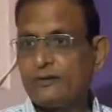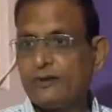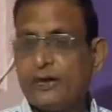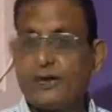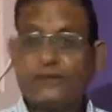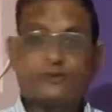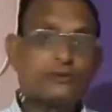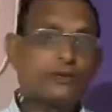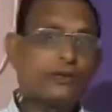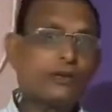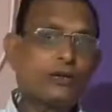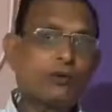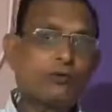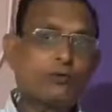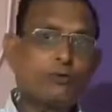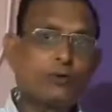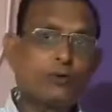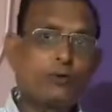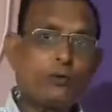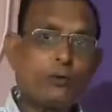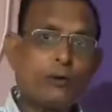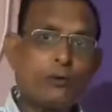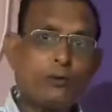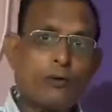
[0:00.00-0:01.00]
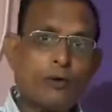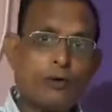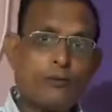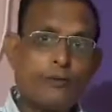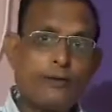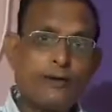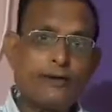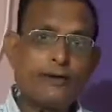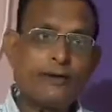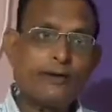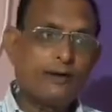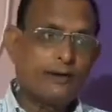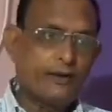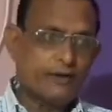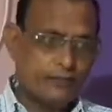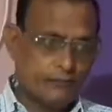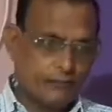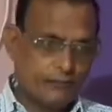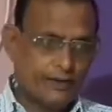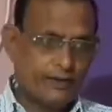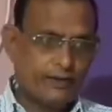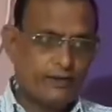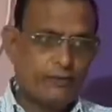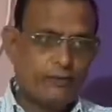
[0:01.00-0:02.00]
Acharya Vinoba Bhave,
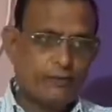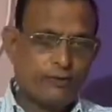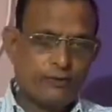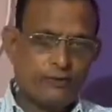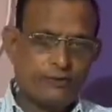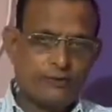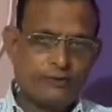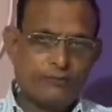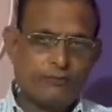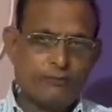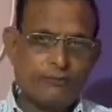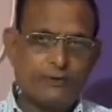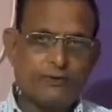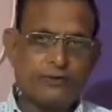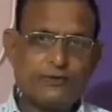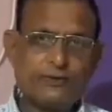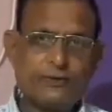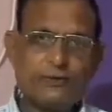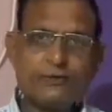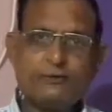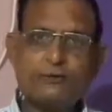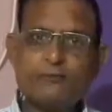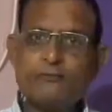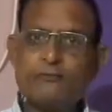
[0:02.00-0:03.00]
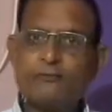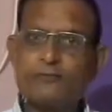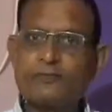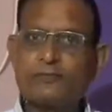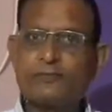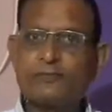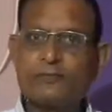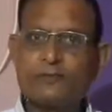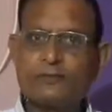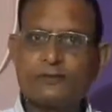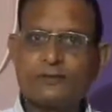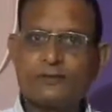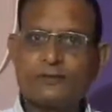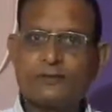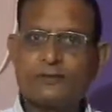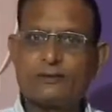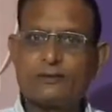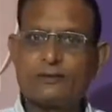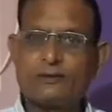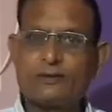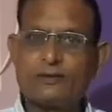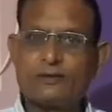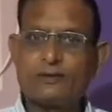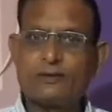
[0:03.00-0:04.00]
when he was in prison,
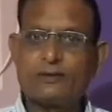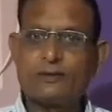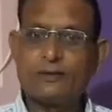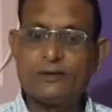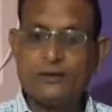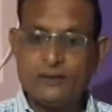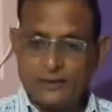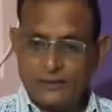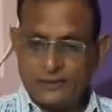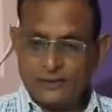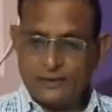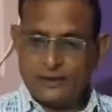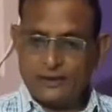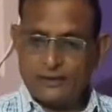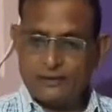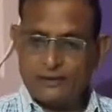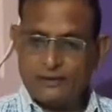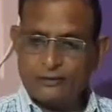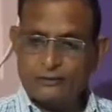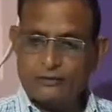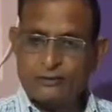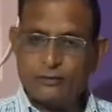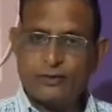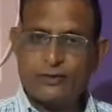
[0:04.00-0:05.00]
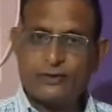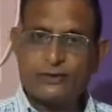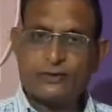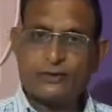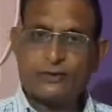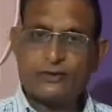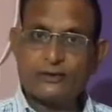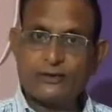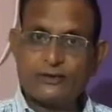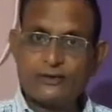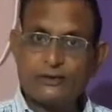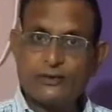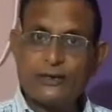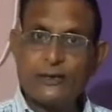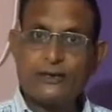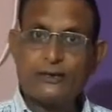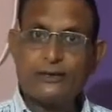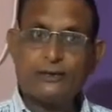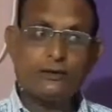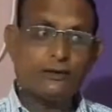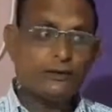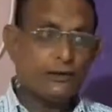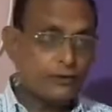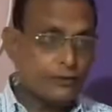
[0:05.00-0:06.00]
he has also written
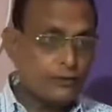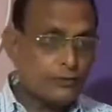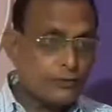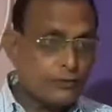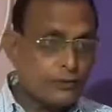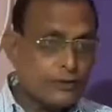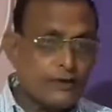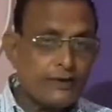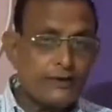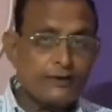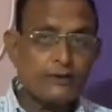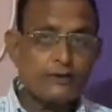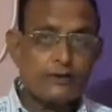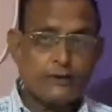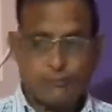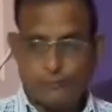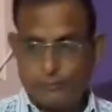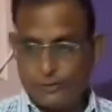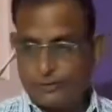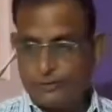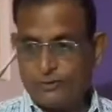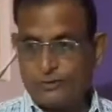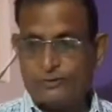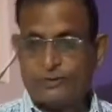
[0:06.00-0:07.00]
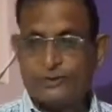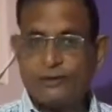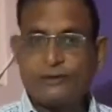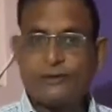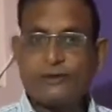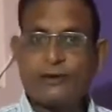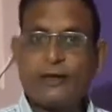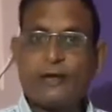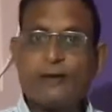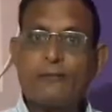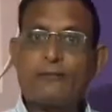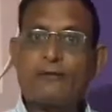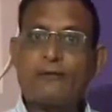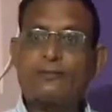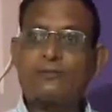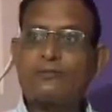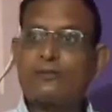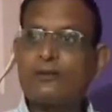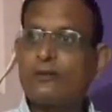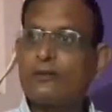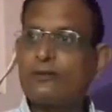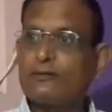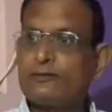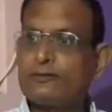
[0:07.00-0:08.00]
Gita. You read because they were having
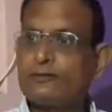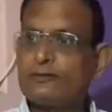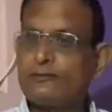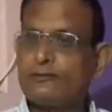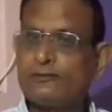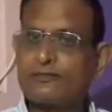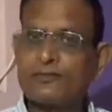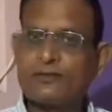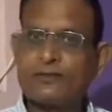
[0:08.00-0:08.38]
skills.